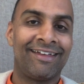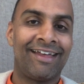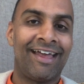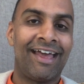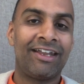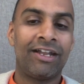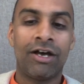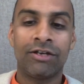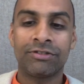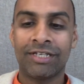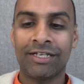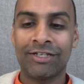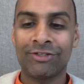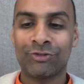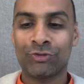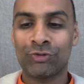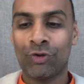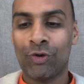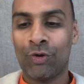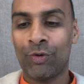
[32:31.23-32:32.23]
And I'll say
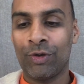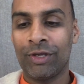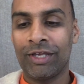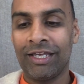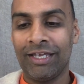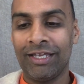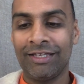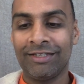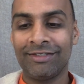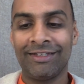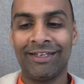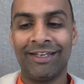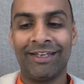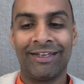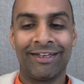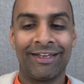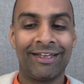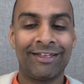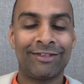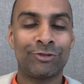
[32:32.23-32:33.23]
it's so
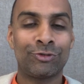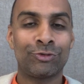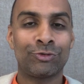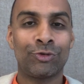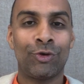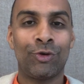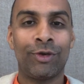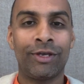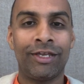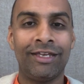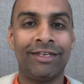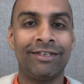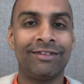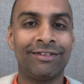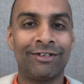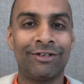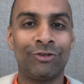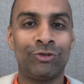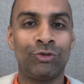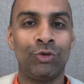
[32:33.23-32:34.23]
easy. It's so easy
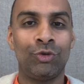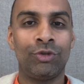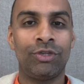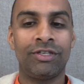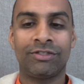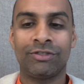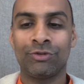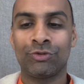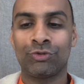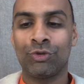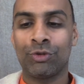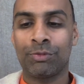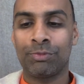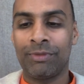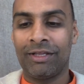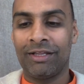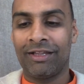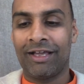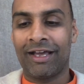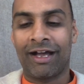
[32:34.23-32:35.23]
to do this. It took
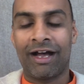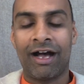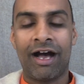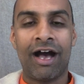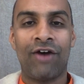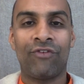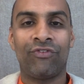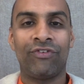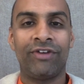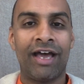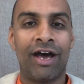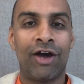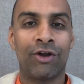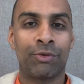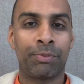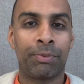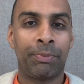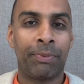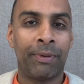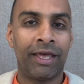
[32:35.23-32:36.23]
me like half an hour to
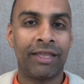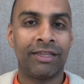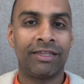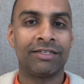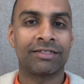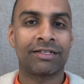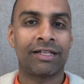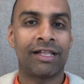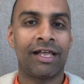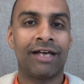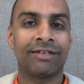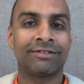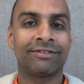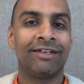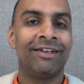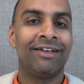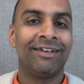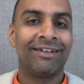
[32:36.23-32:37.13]
prepare this class.